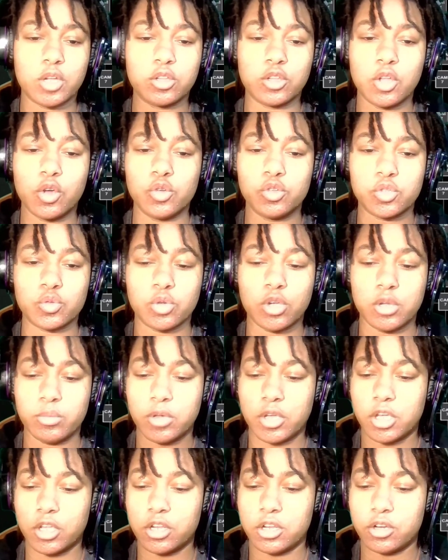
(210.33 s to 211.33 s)
clothes. That's what I
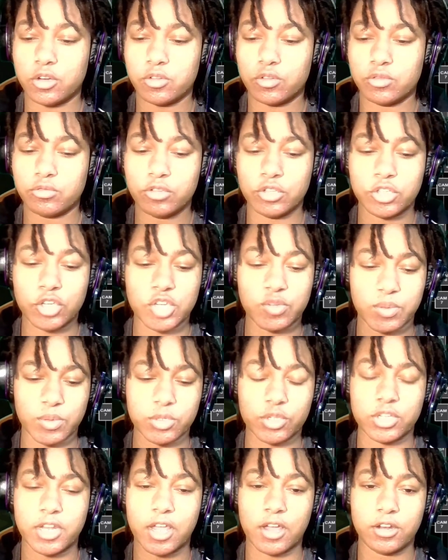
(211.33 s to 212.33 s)
meant. I didn't really change my
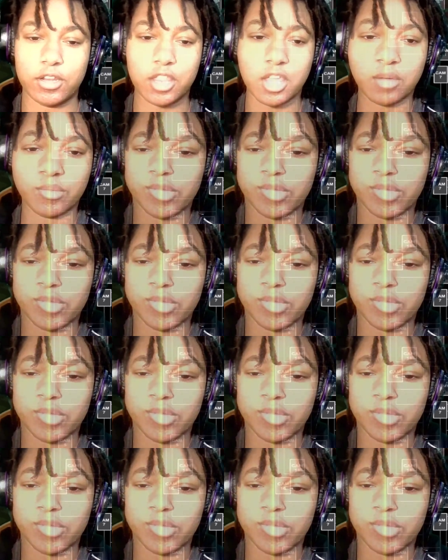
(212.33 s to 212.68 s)
personality that